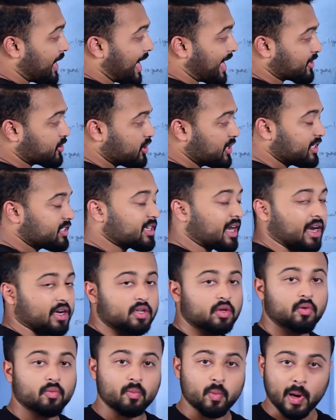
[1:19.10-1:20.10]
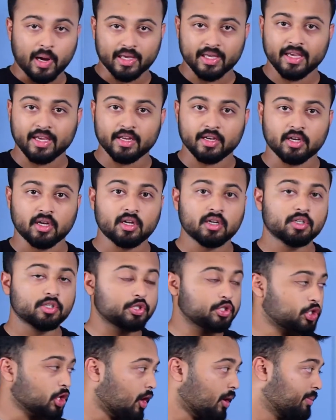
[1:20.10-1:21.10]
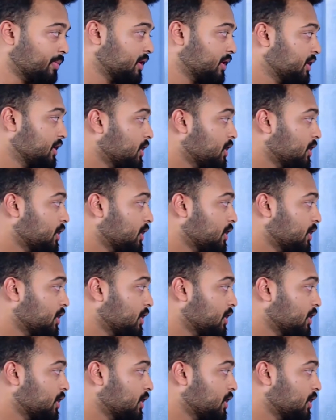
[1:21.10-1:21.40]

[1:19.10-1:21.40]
actually start working in a job.